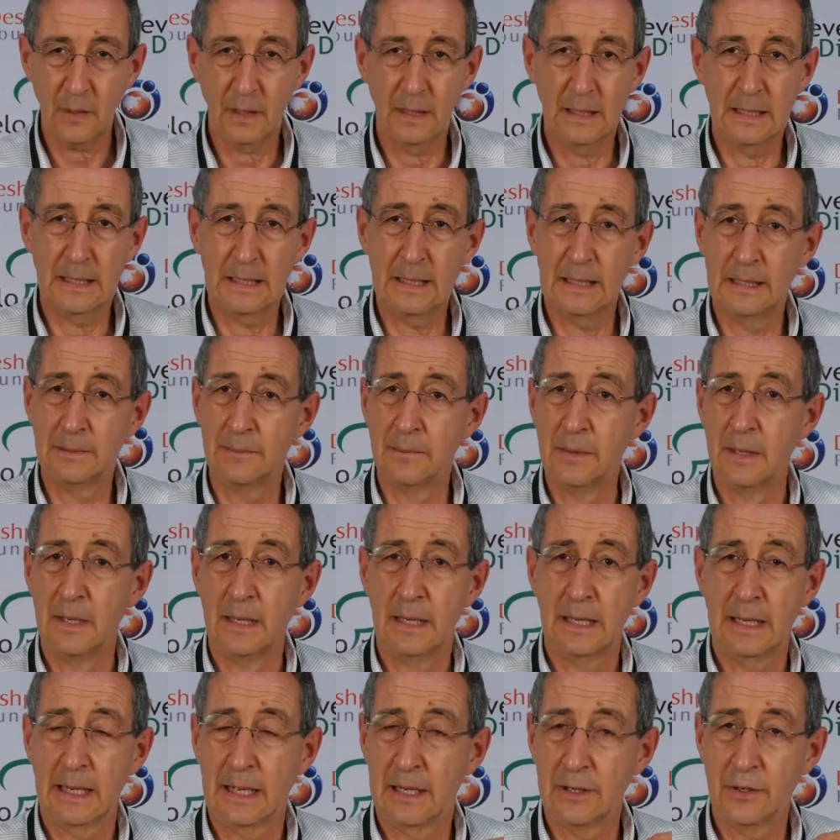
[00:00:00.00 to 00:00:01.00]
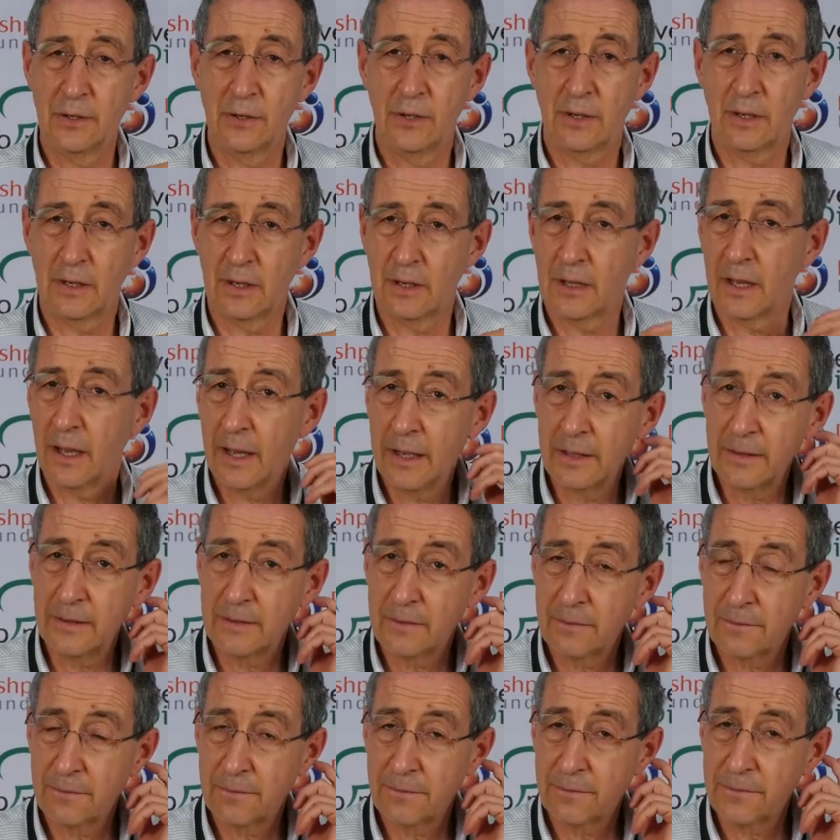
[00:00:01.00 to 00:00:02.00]
And you could again
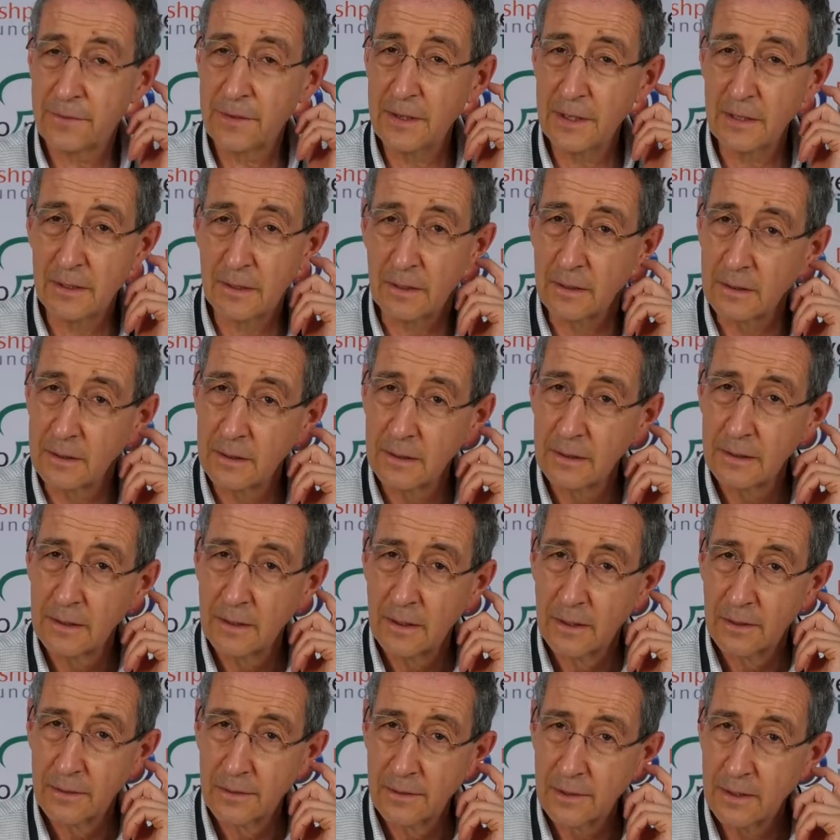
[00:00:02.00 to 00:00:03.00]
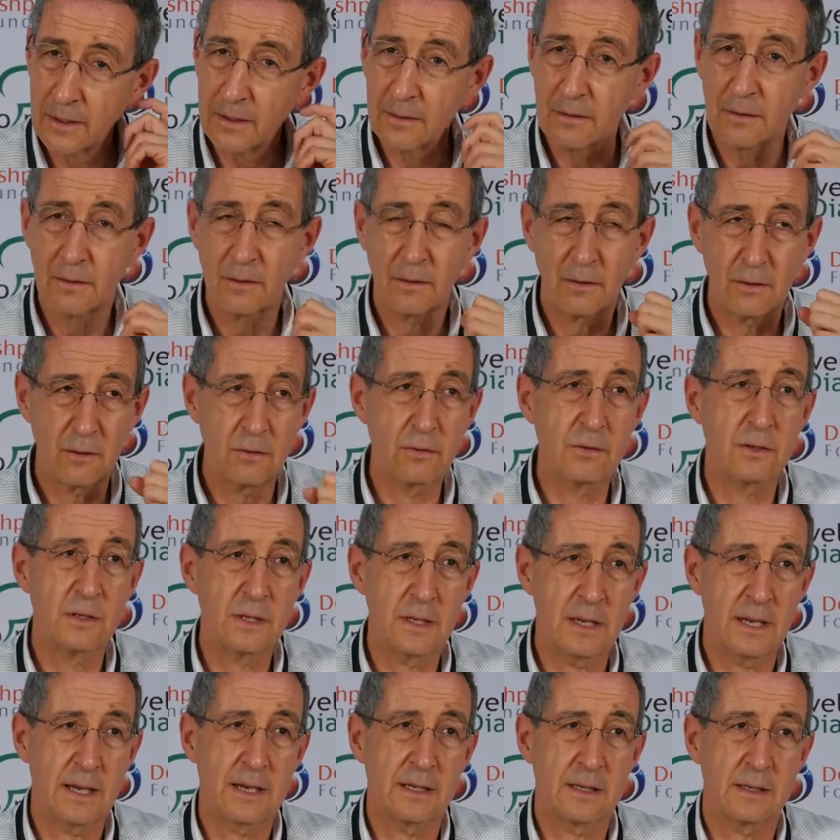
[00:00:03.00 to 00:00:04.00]
feel the
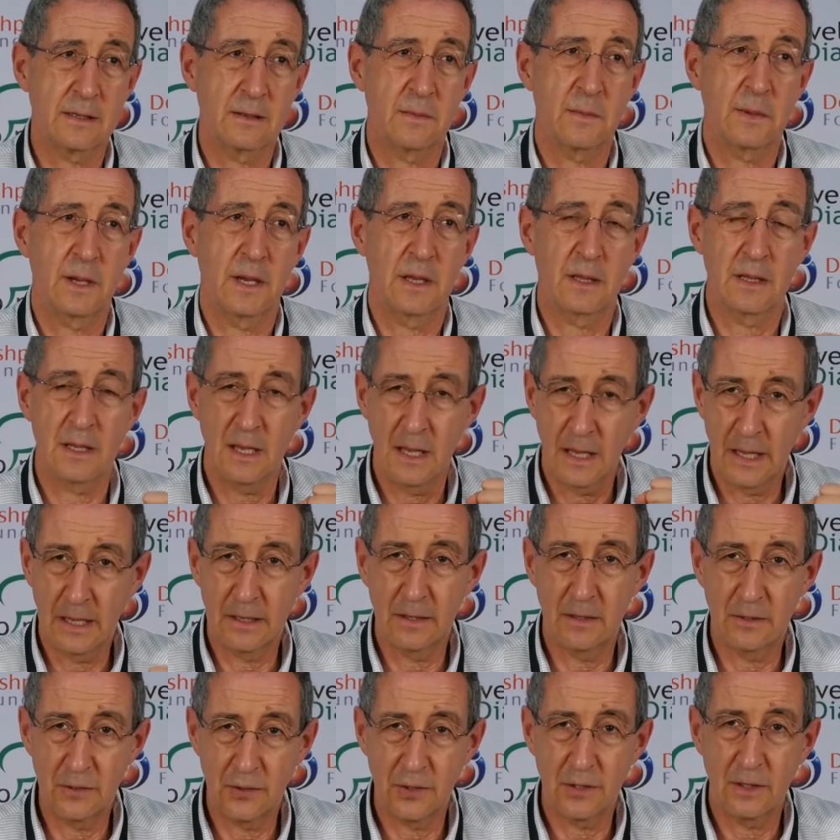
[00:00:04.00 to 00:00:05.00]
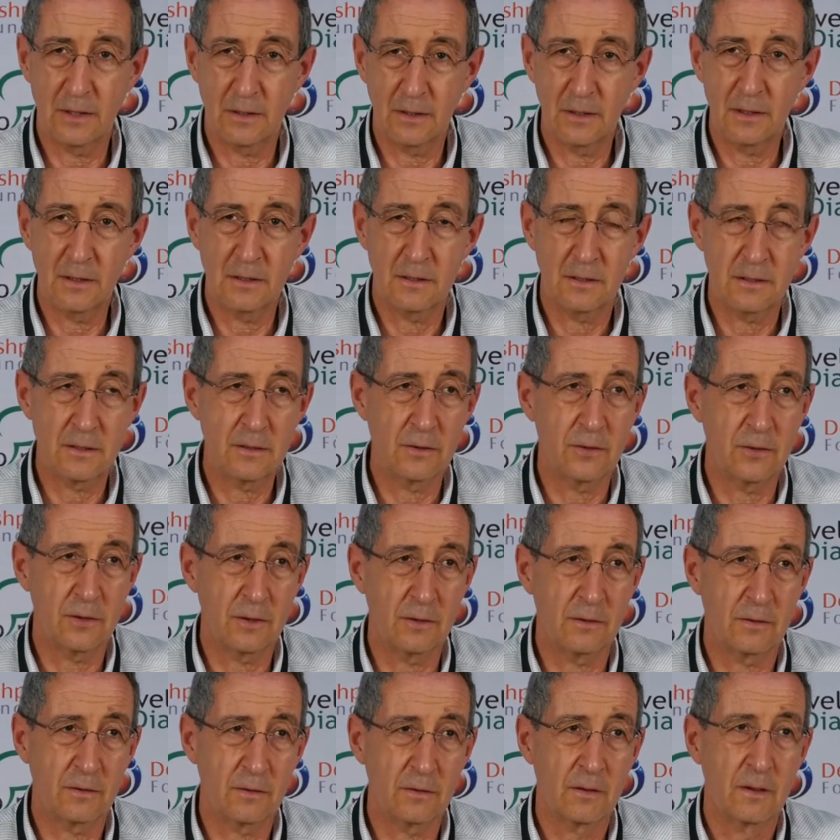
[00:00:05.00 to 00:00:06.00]
enthusiasm and the energy of these
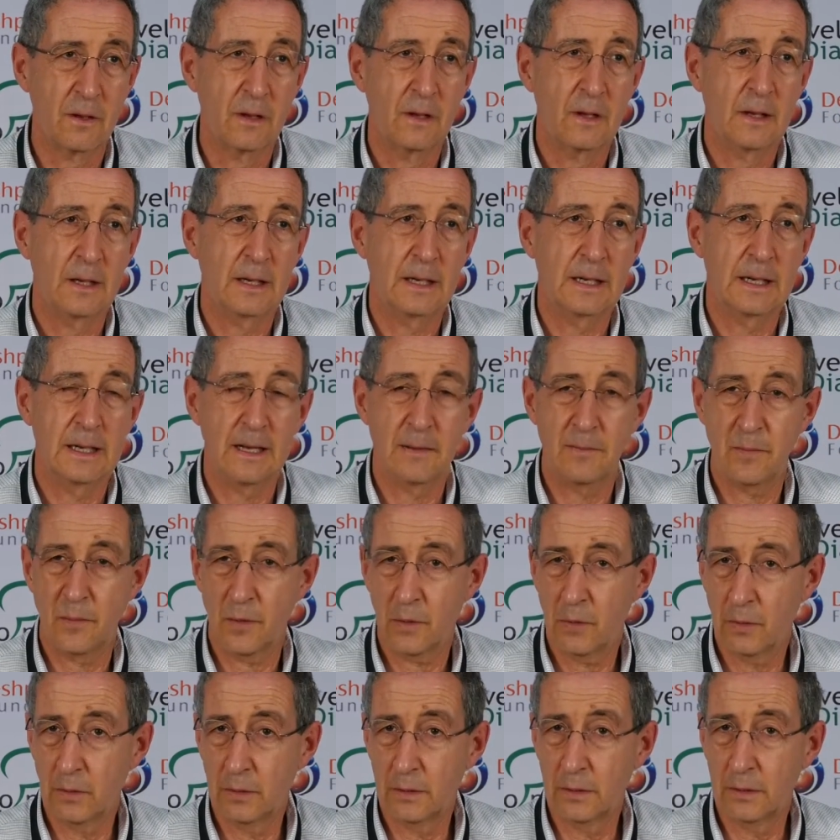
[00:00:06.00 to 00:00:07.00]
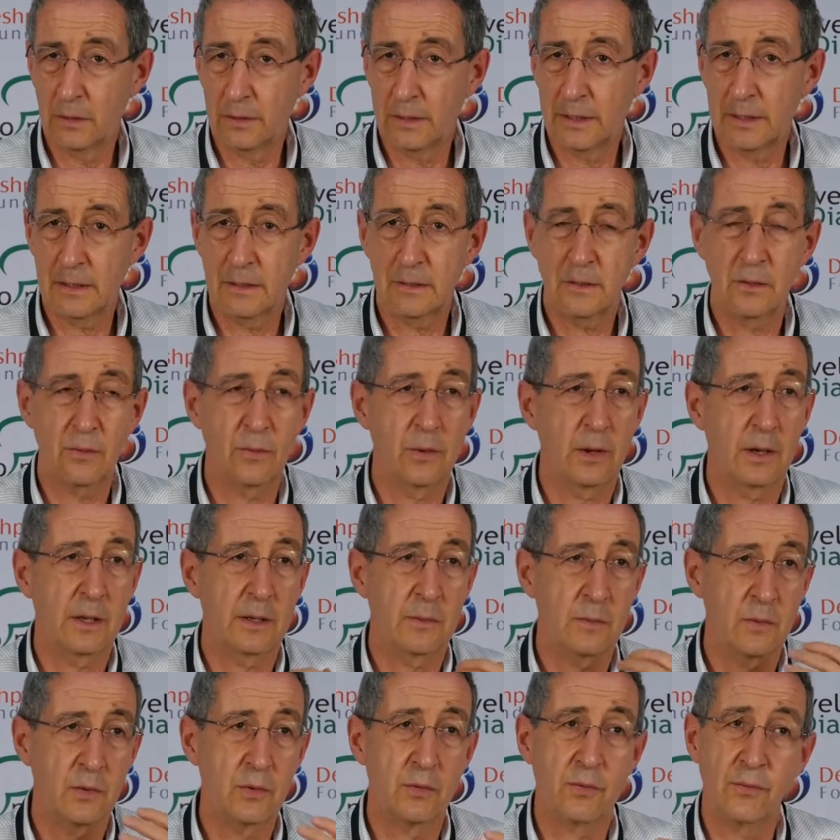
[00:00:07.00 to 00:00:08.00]
students who are looking to really
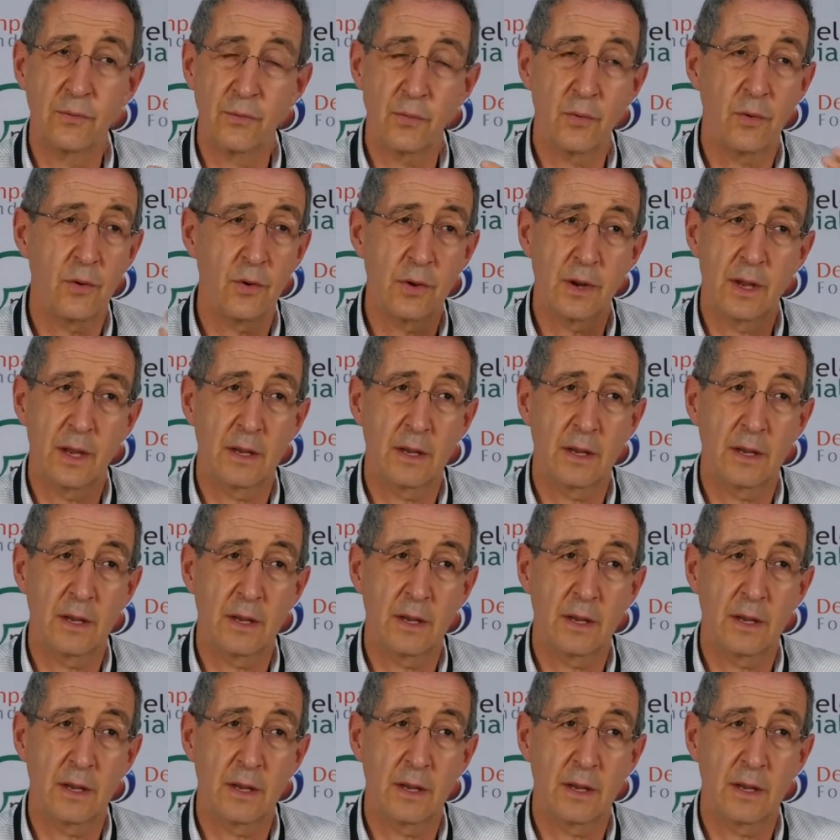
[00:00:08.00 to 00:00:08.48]
move forward.